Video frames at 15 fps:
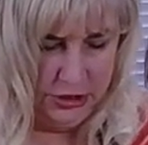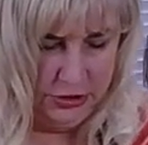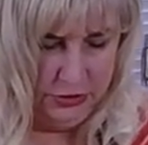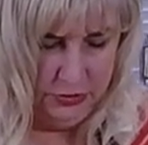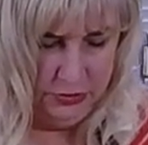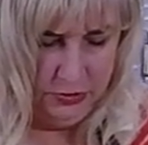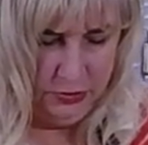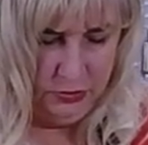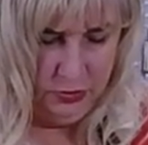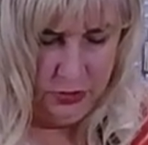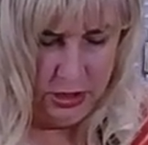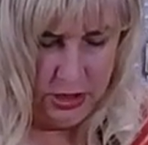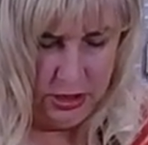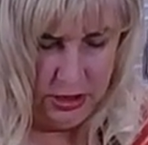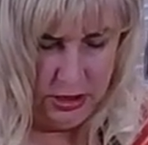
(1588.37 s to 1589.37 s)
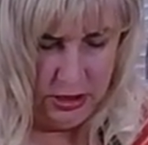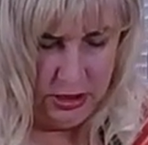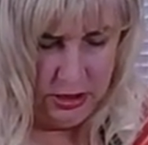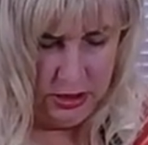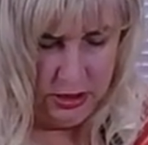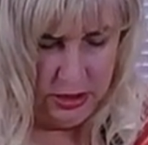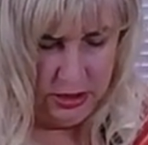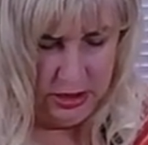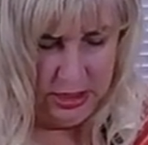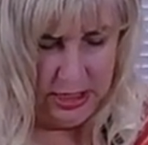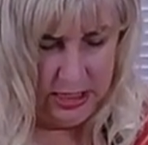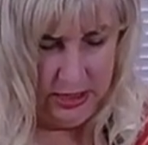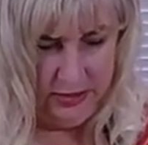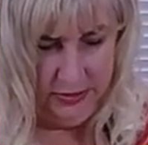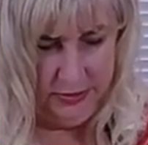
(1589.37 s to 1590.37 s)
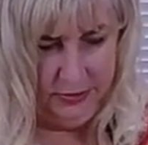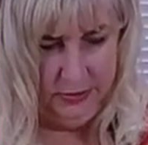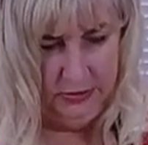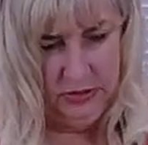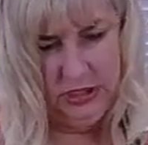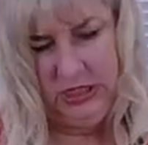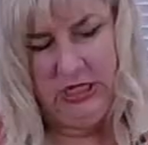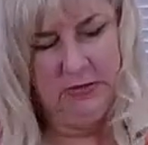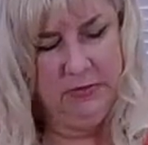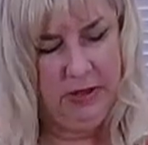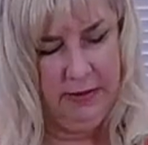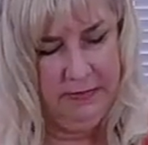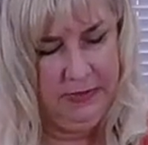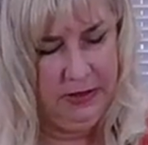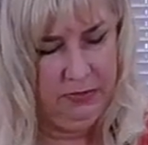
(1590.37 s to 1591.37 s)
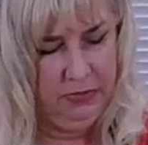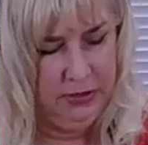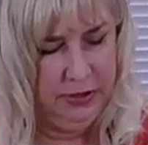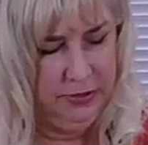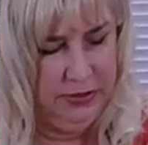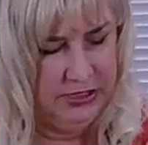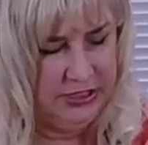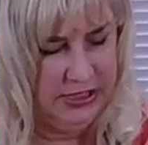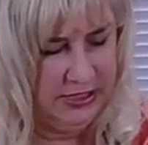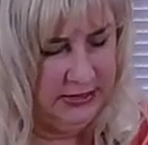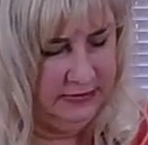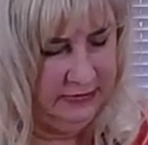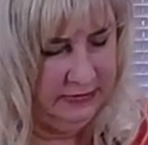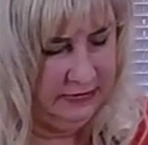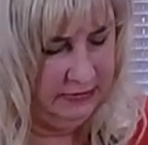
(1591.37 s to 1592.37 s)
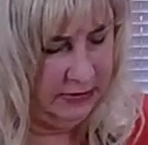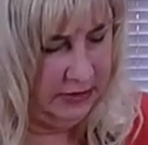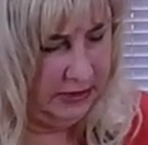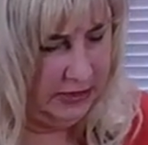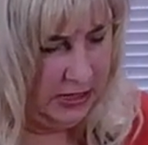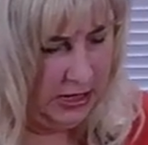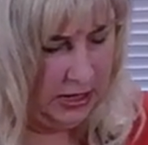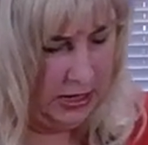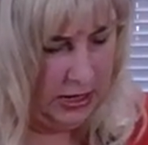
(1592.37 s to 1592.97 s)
to the other to pop the blue into this design.